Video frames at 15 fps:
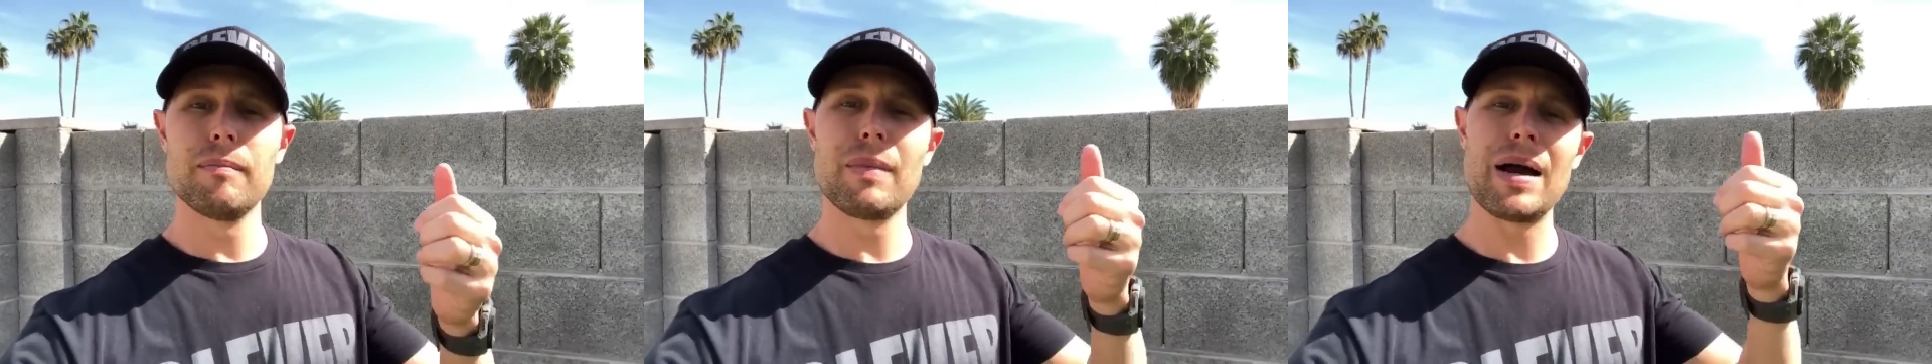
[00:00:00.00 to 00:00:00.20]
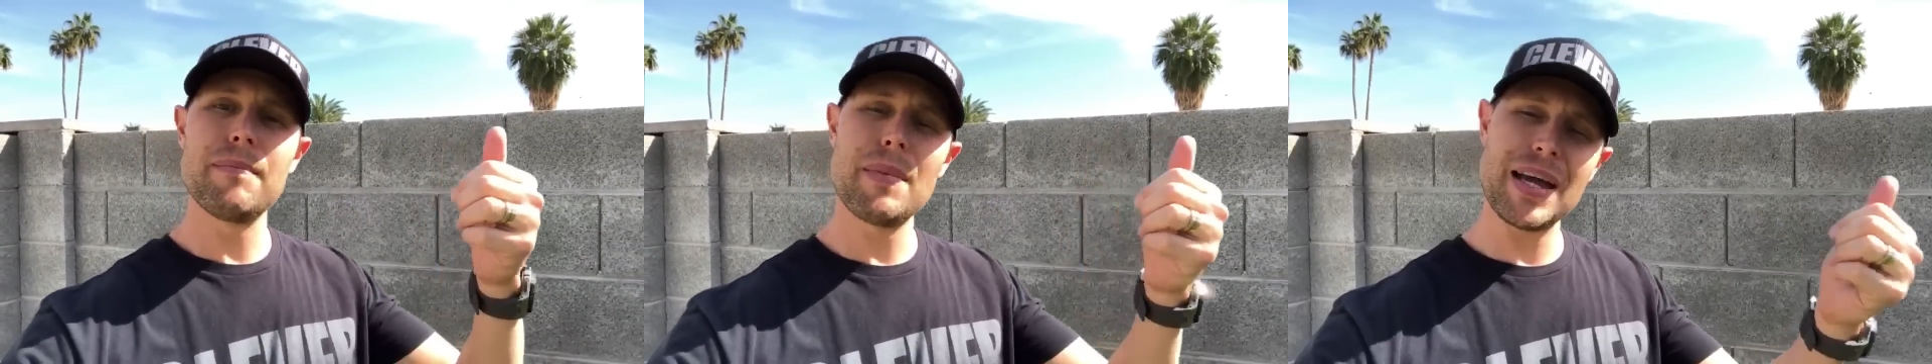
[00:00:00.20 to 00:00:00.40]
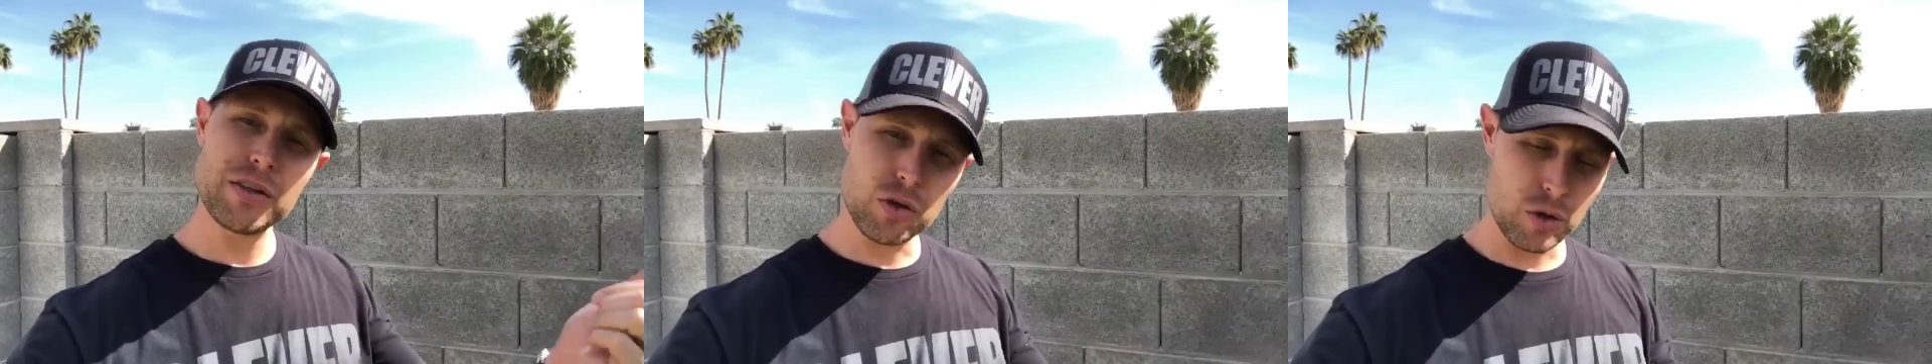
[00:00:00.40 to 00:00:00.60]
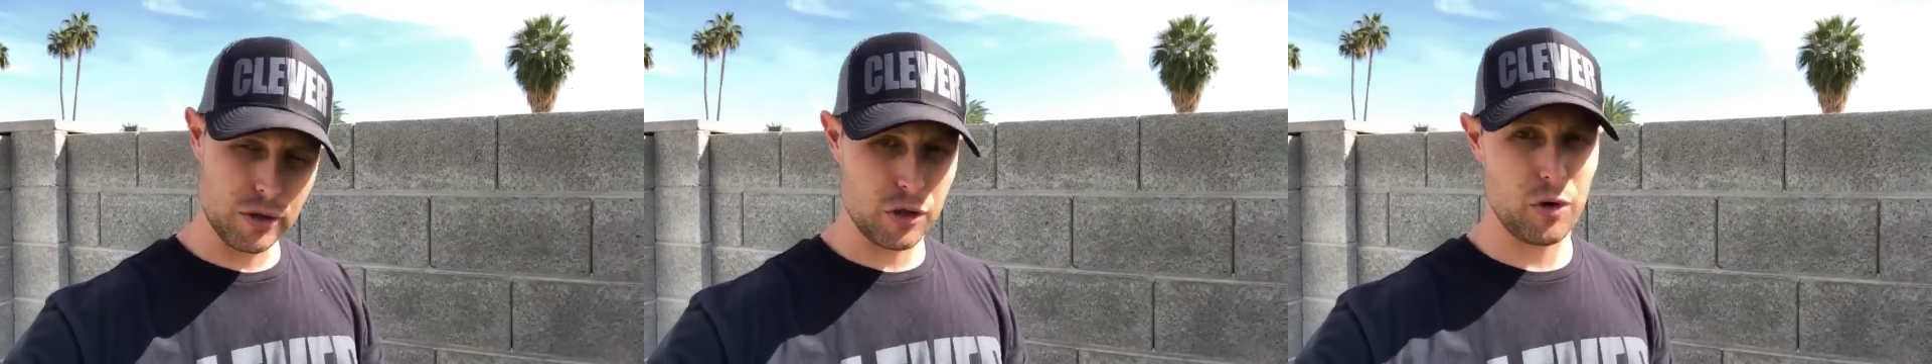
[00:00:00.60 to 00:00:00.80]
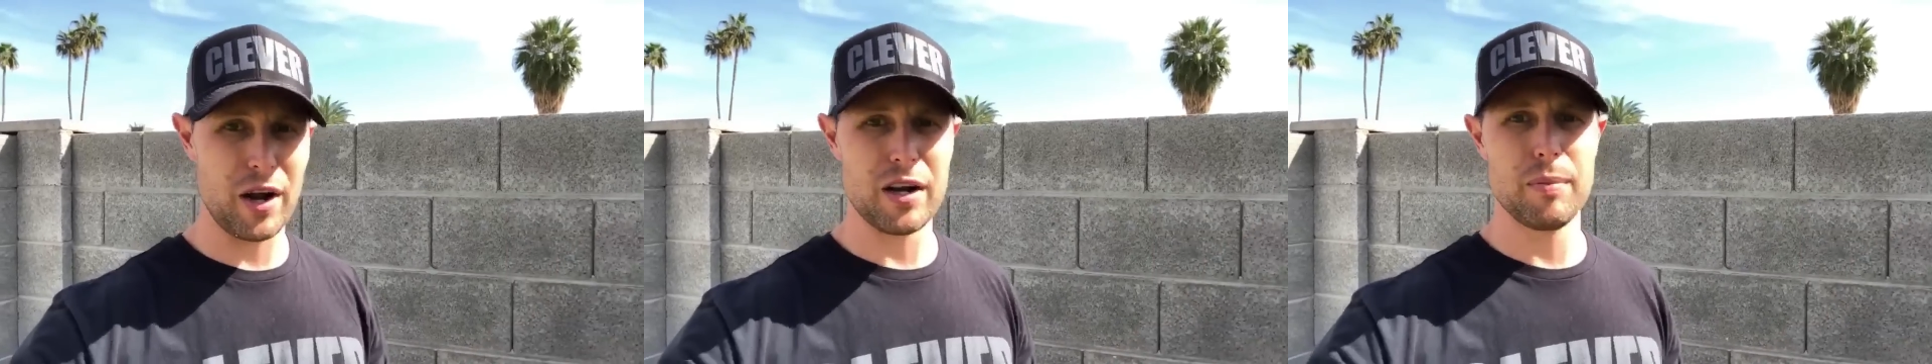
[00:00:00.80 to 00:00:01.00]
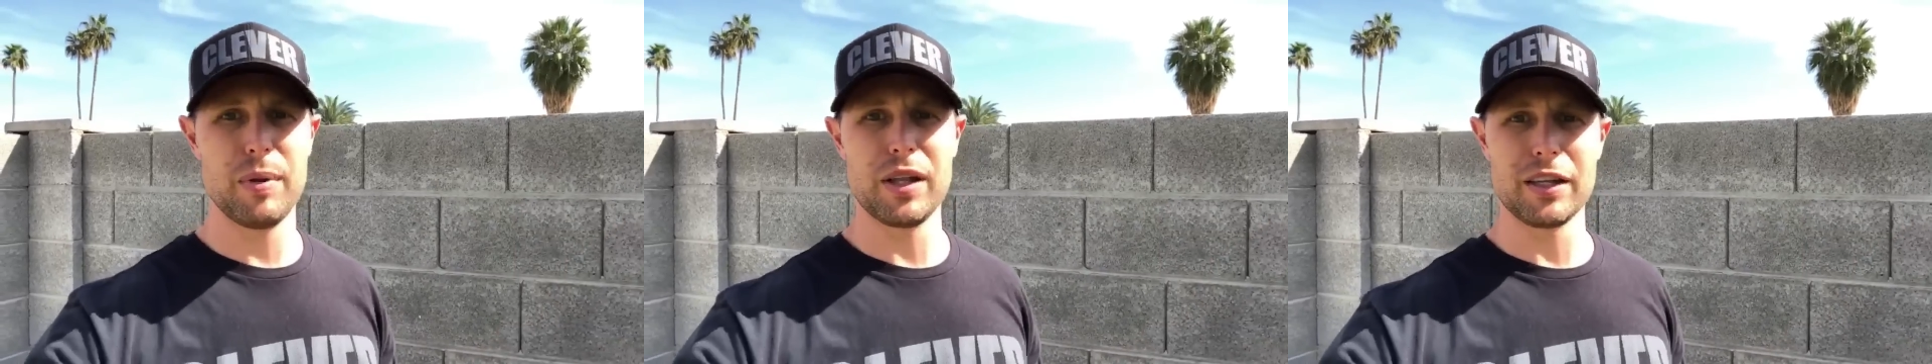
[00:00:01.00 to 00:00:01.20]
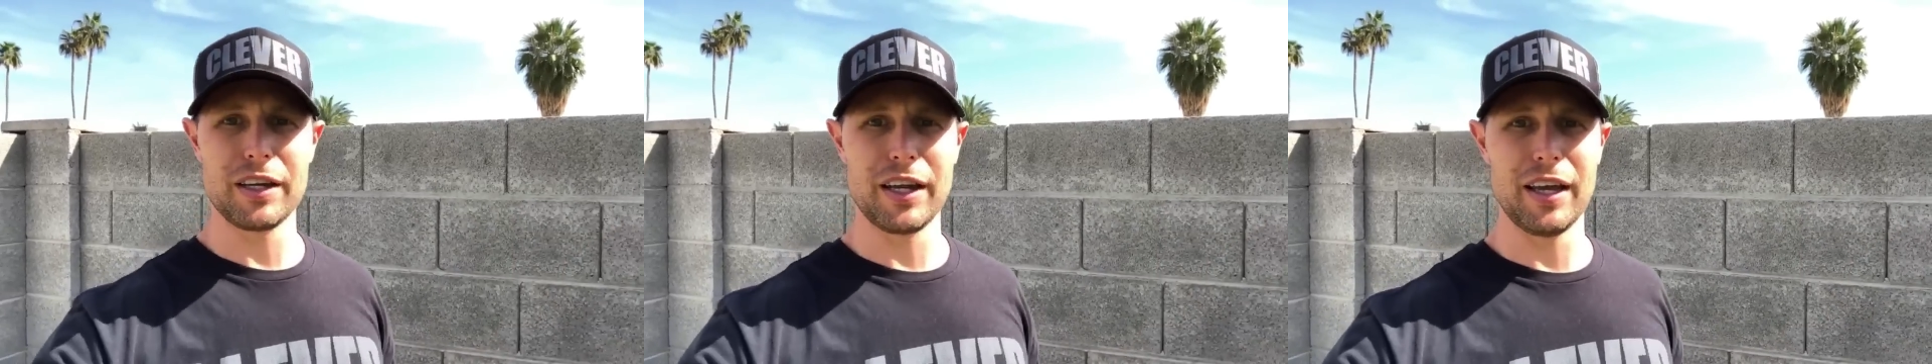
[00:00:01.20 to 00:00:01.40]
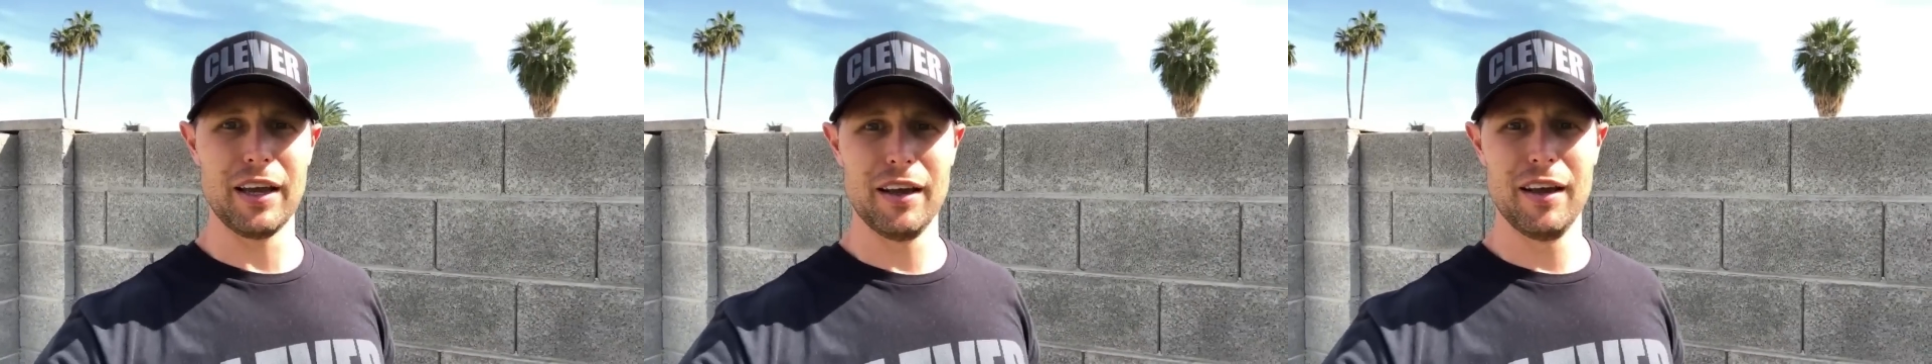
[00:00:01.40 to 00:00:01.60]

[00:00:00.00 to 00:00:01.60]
my mentor's credibility.